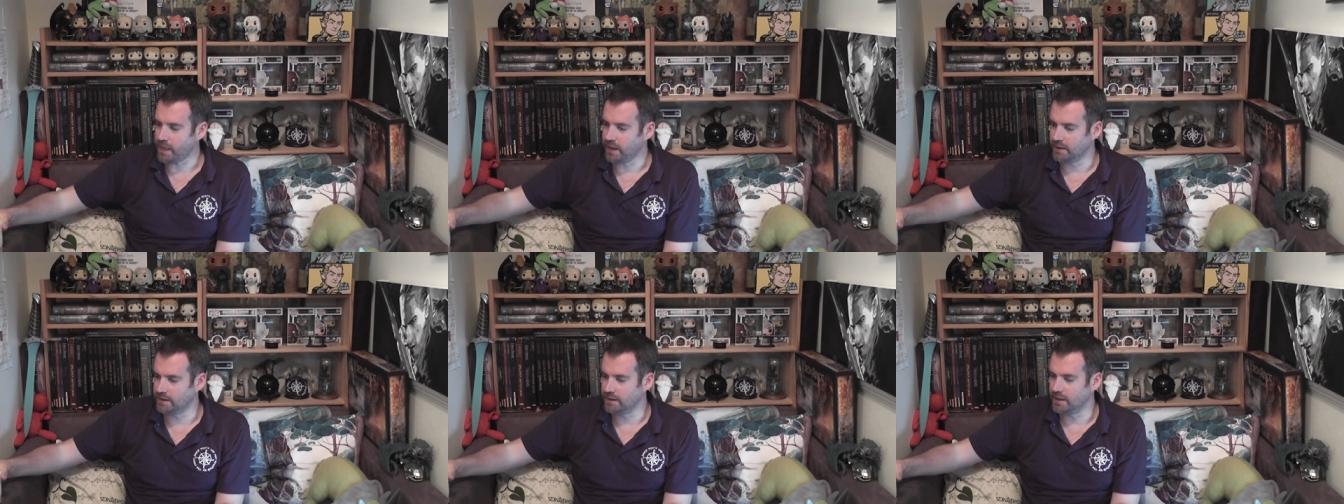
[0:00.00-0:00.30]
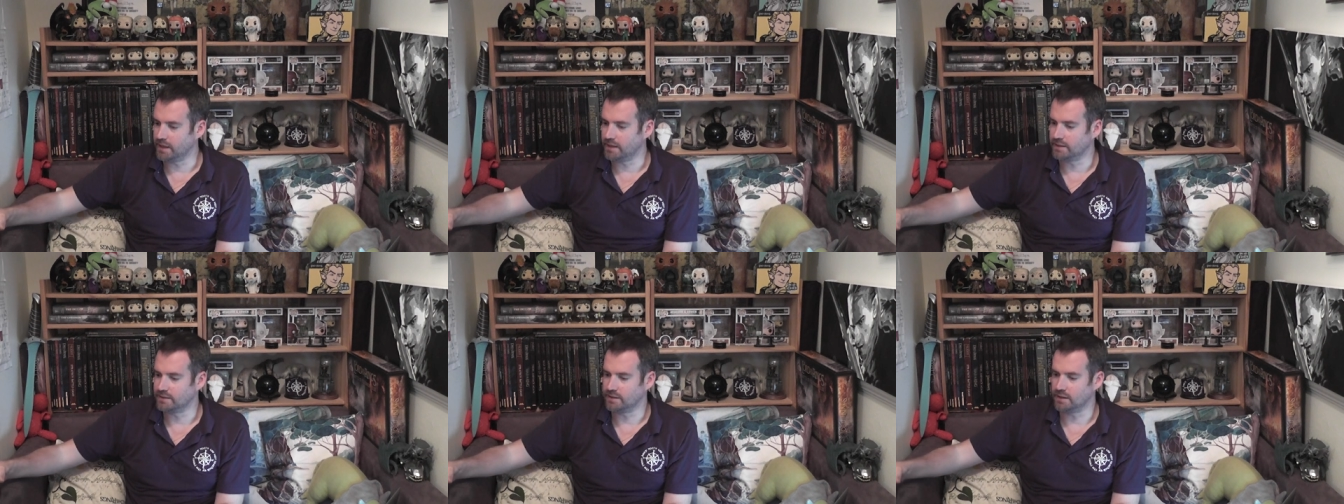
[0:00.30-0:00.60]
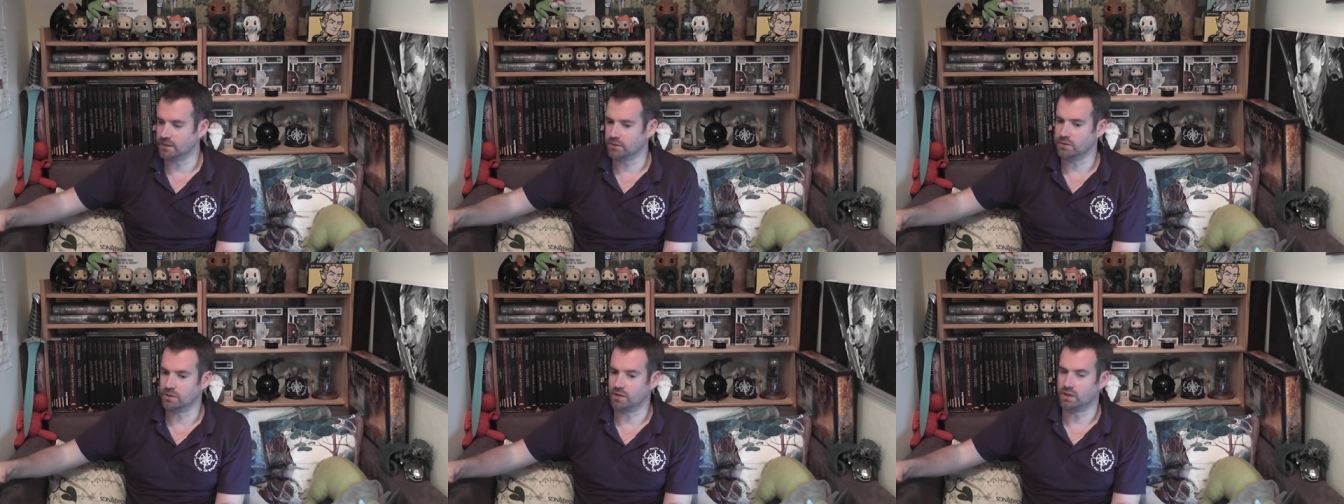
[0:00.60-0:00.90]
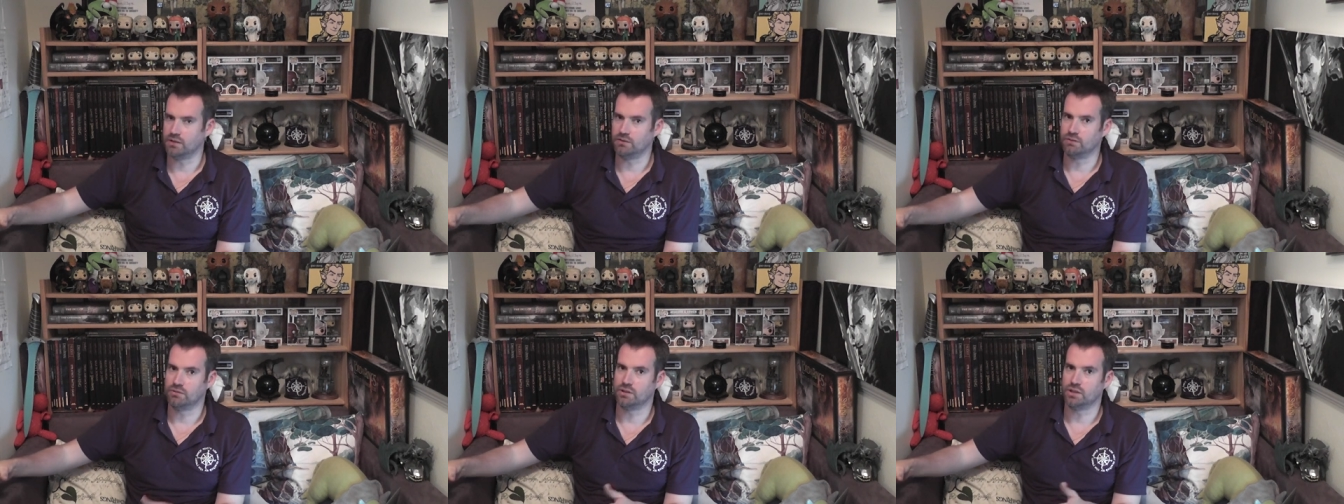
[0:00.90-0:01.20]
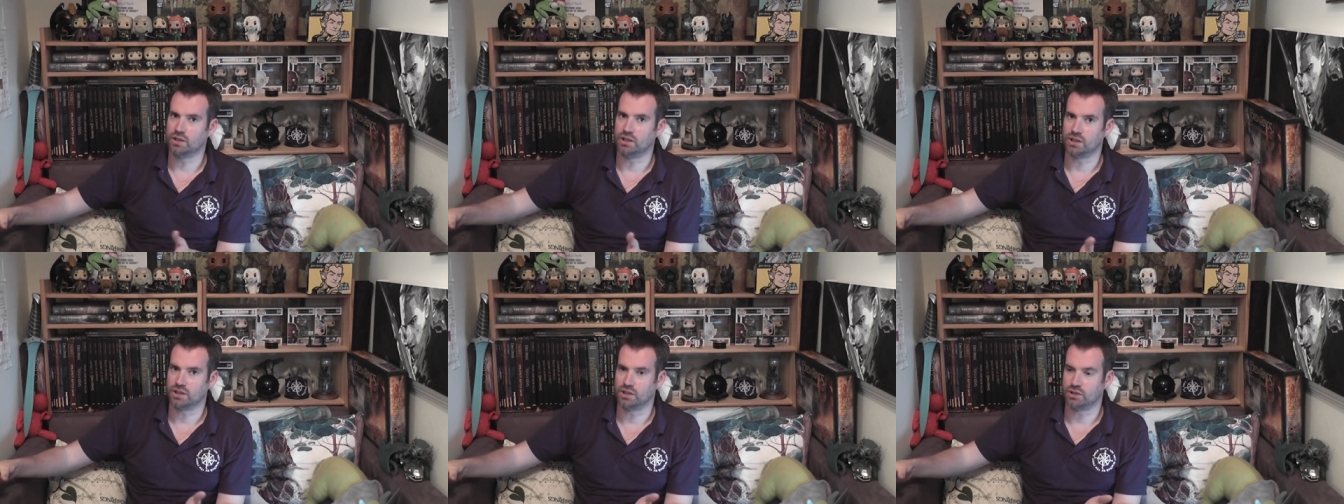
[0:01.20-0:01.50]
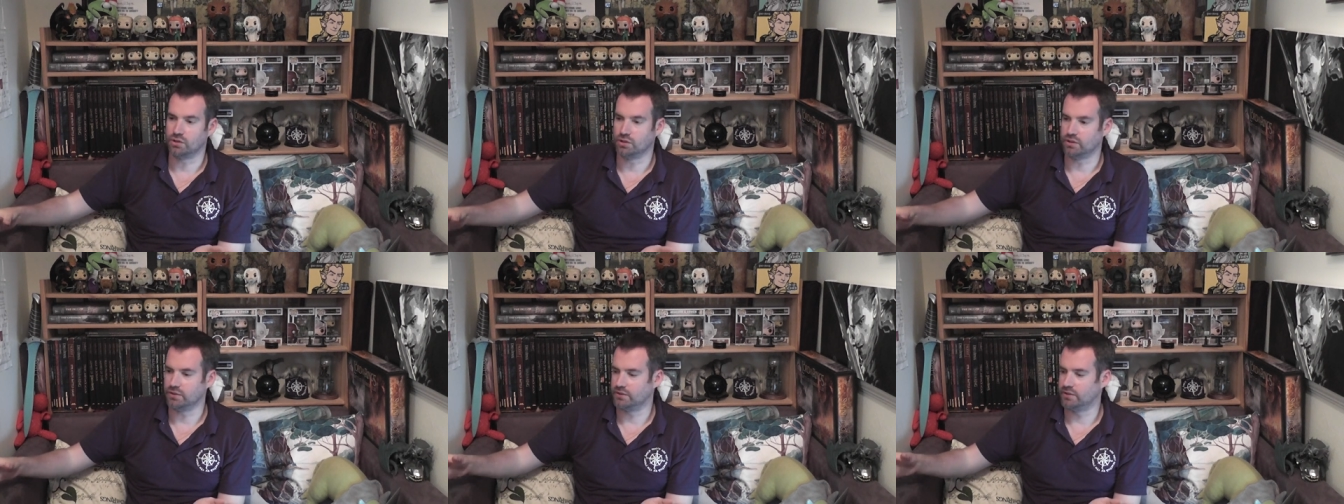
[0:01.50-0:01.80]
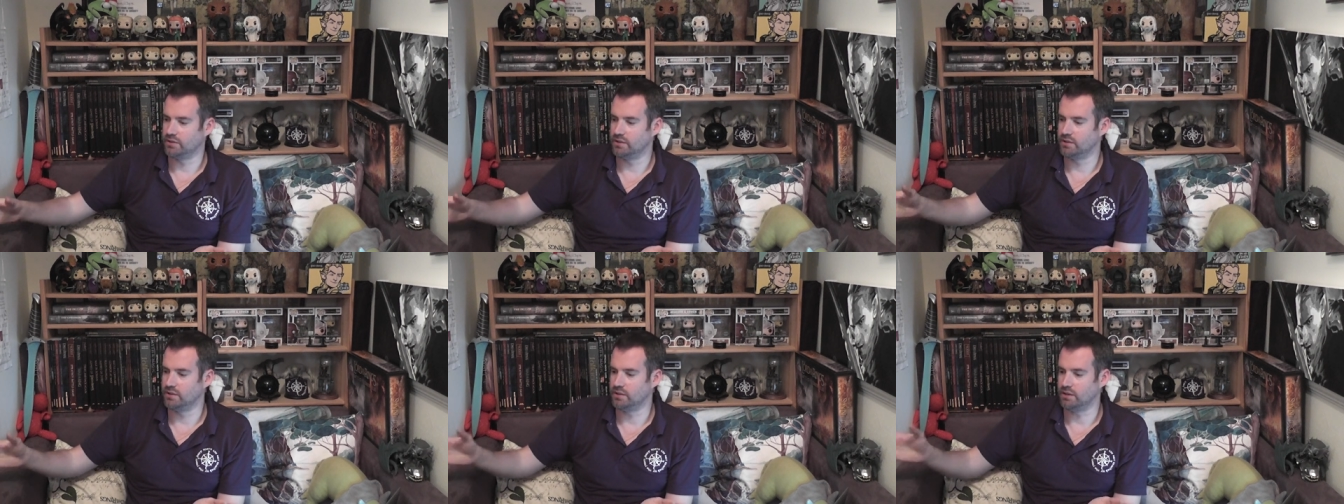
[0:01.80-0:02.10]
and yeah, so I I
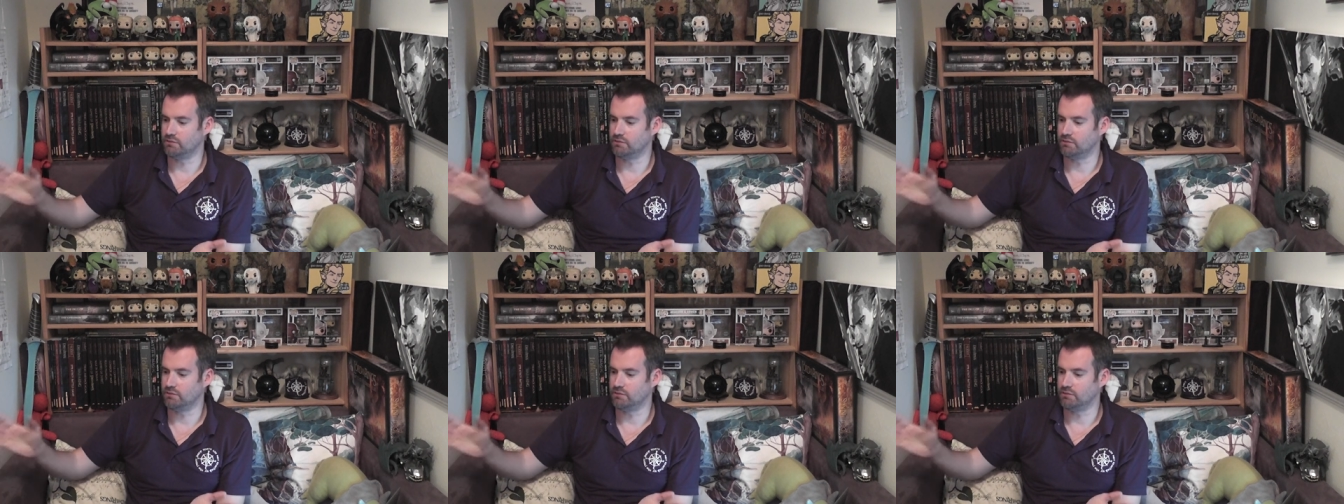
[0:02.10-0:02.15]
got